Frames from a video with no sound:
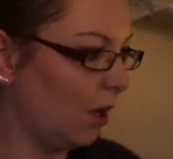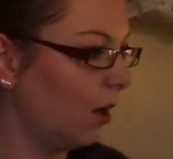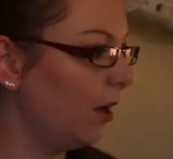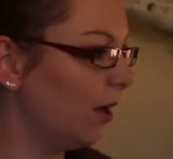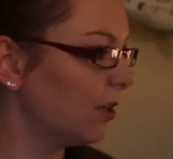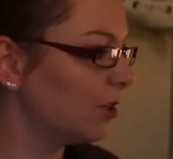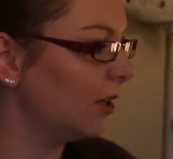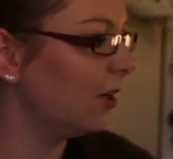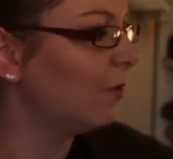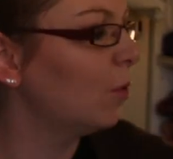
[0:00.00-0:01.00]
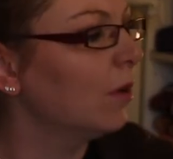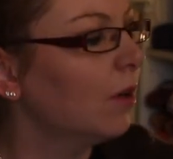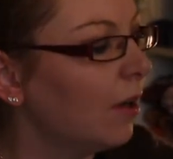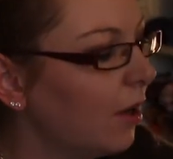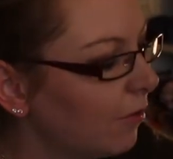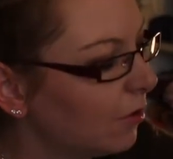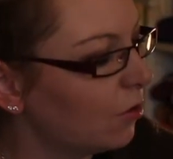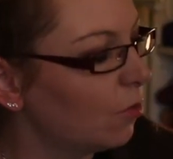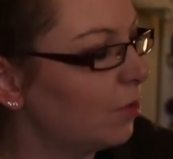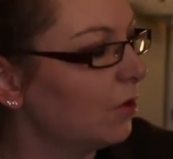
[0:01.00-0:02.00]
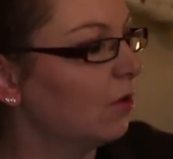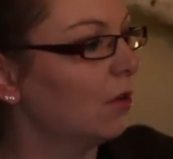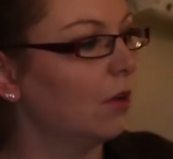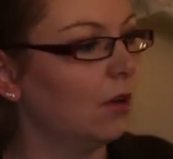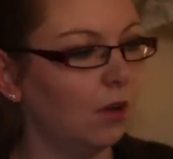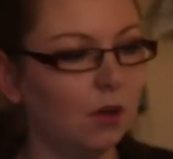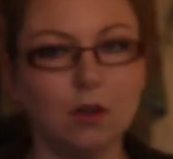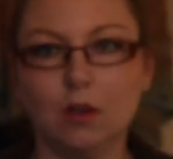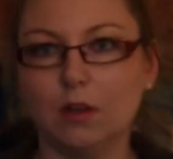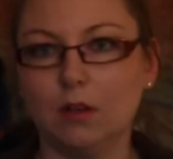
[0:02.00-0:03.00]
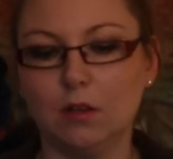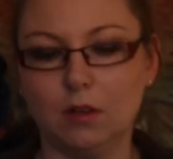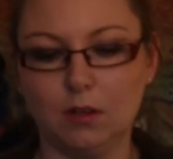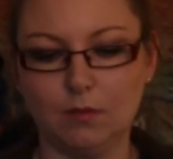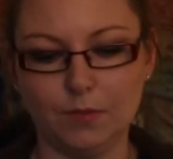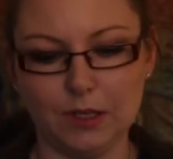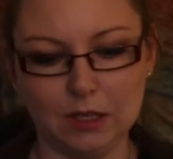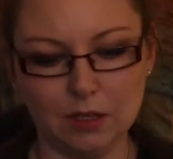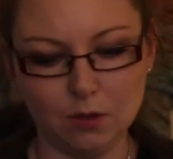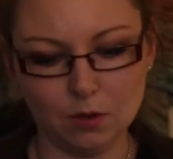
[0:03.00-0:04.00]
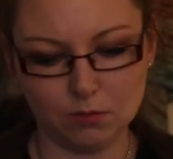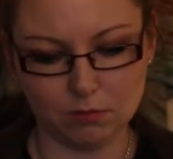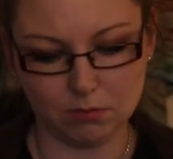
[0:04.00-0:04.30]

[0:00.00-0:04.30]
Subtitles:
actually have one that I haven't opened. Igloo.